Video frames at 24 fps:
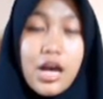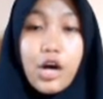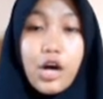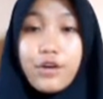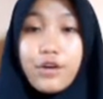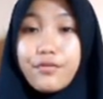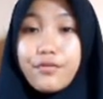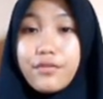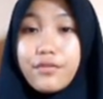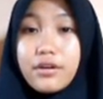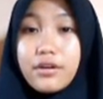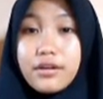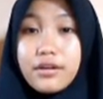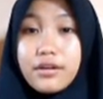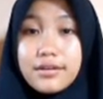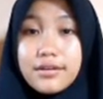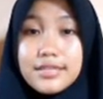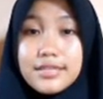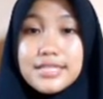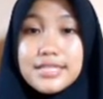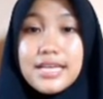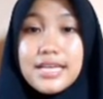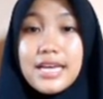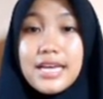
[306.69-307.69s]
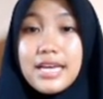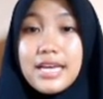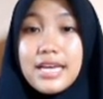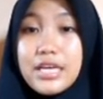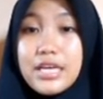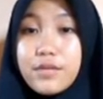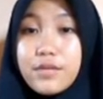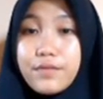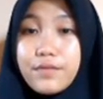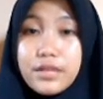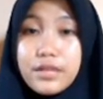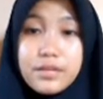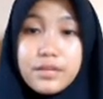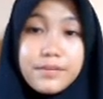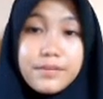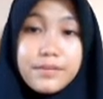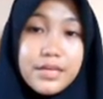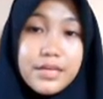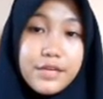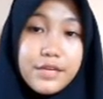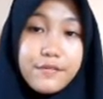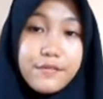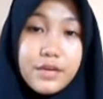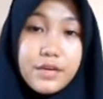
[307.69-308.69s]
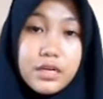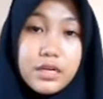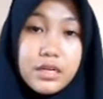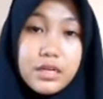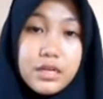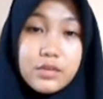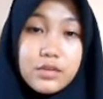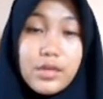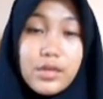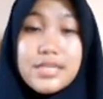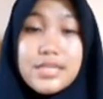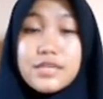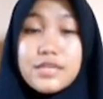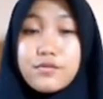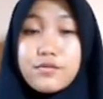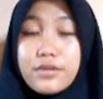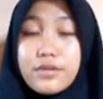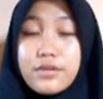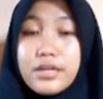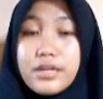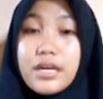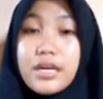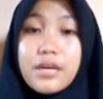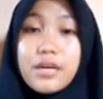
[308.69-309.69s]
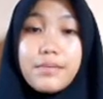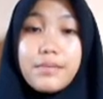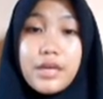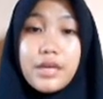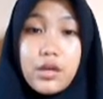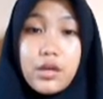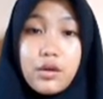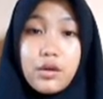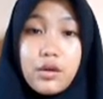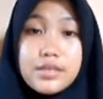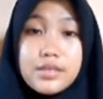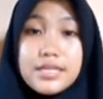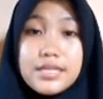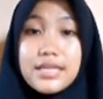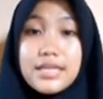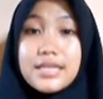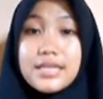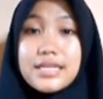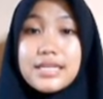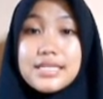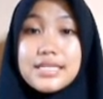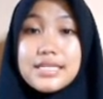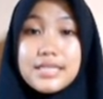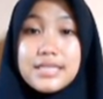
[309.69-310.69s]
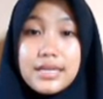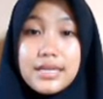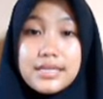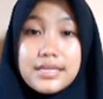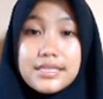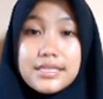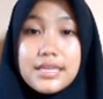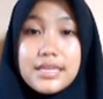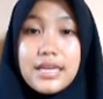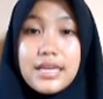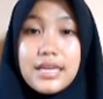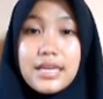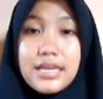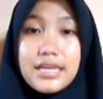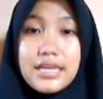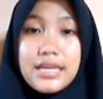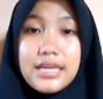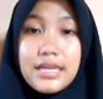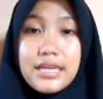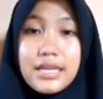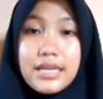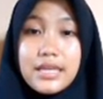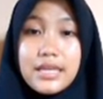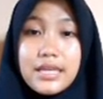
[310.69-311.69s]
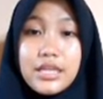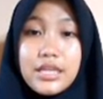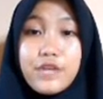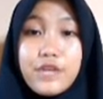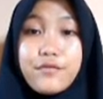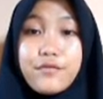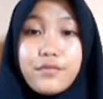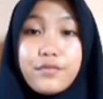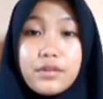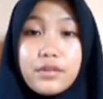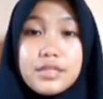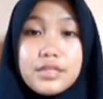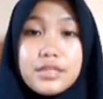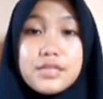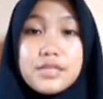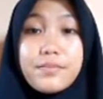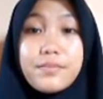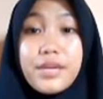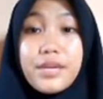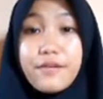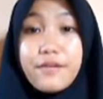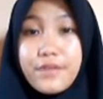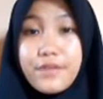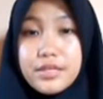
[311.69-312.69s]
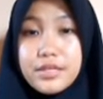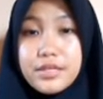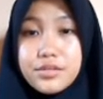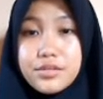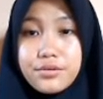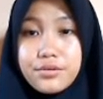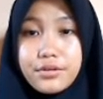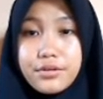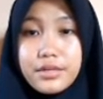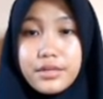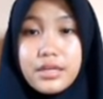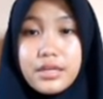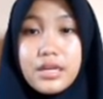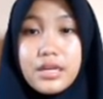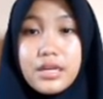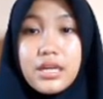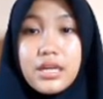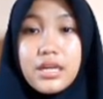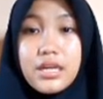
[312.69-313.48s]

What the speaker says: Of course, it will be difficult to answer because in this case, it involves many factors,